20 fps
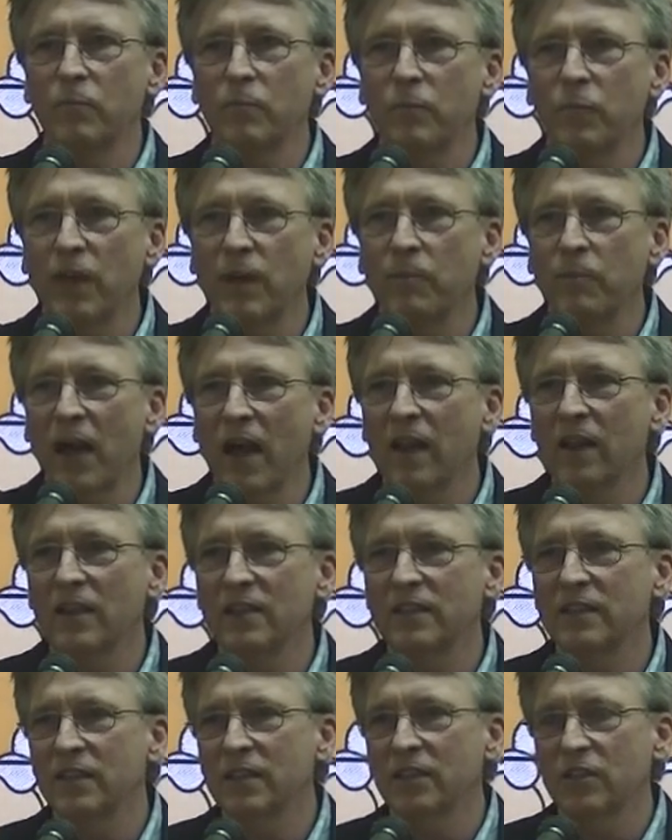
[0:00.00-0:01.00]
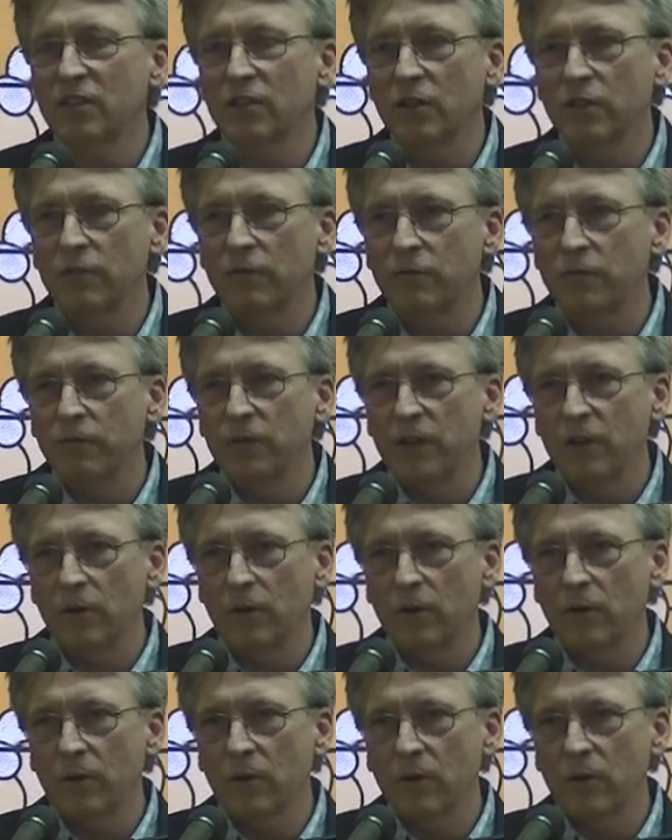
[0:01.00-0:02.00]
that politics of fear
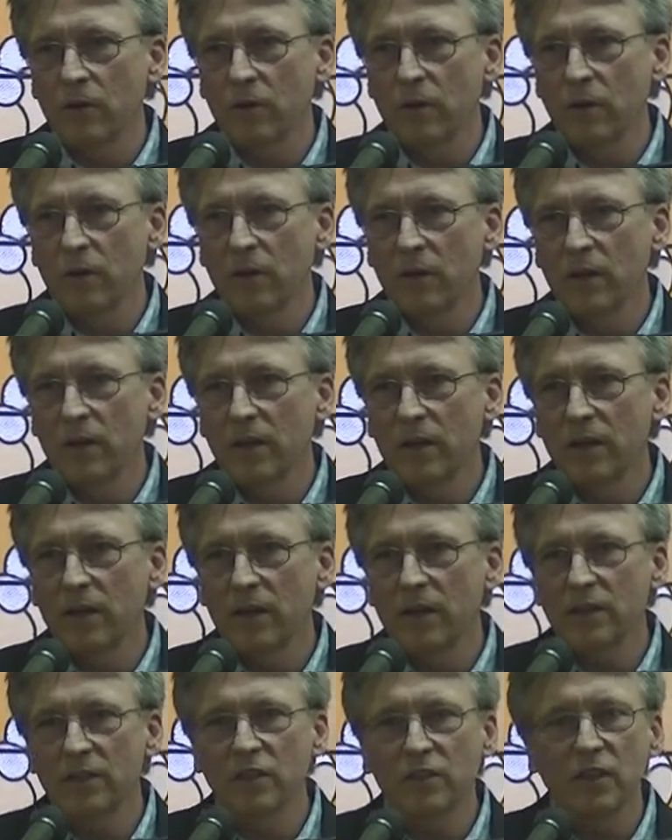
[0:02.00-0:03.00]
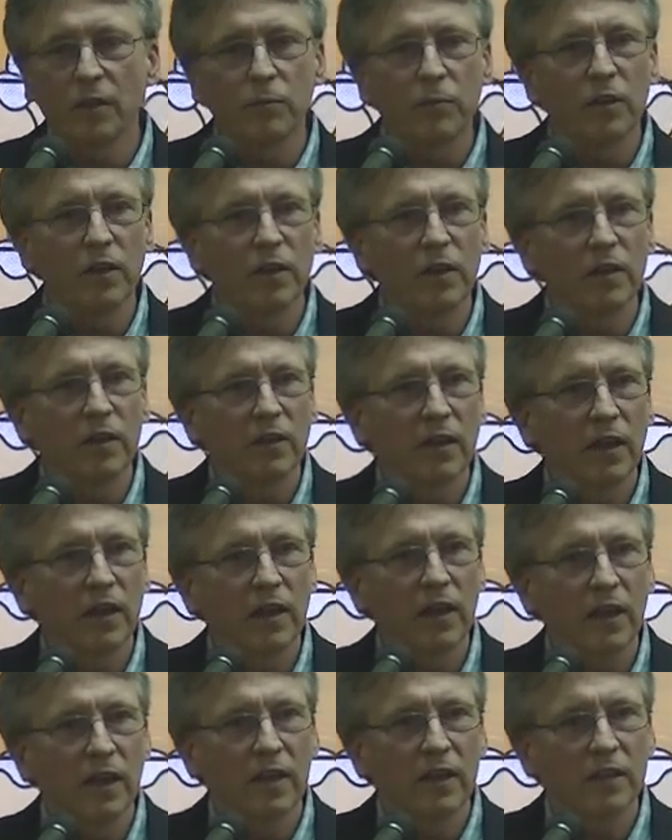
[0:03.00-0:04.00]
is something that
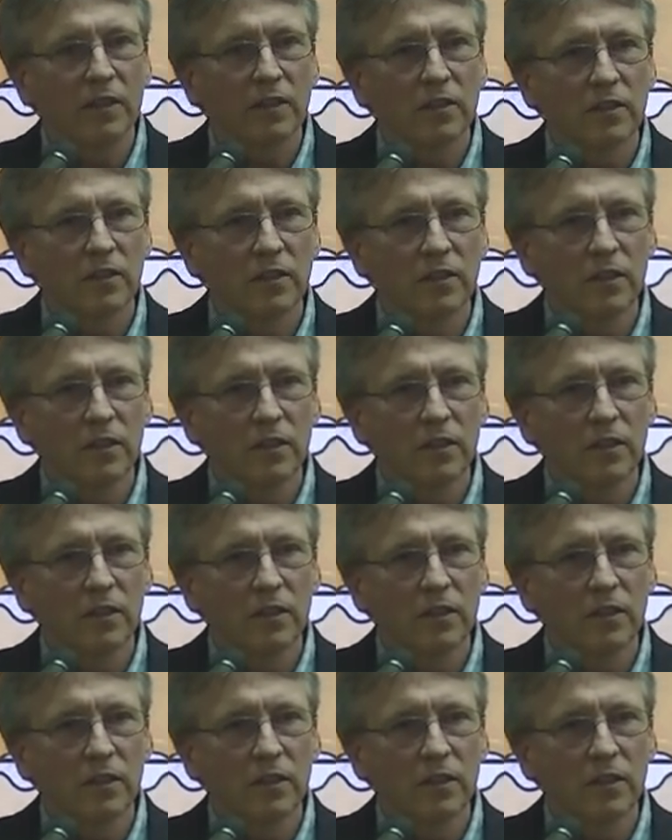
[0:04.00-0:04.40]
has